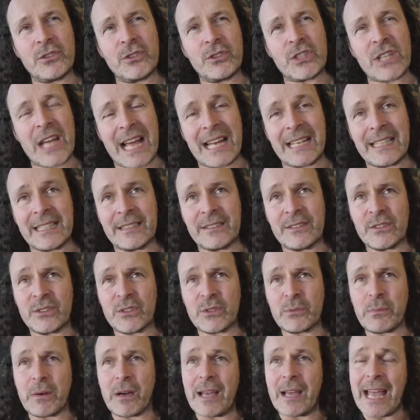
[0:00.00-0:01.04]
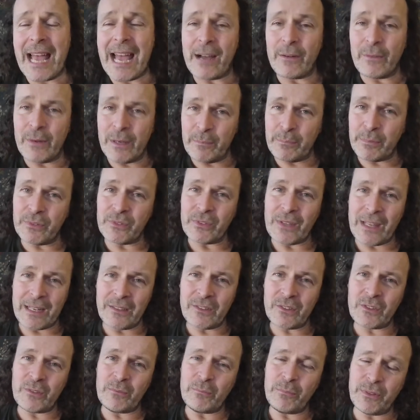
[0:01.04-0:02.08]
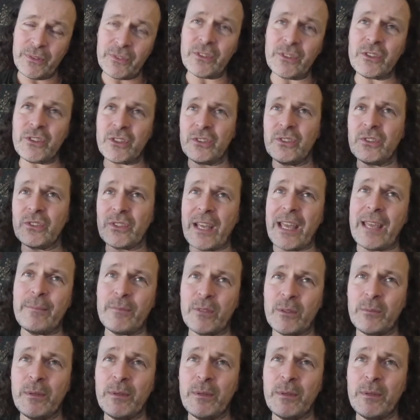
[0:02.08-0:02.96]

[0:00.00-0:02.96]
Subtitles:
challenged by how it presents and positions games.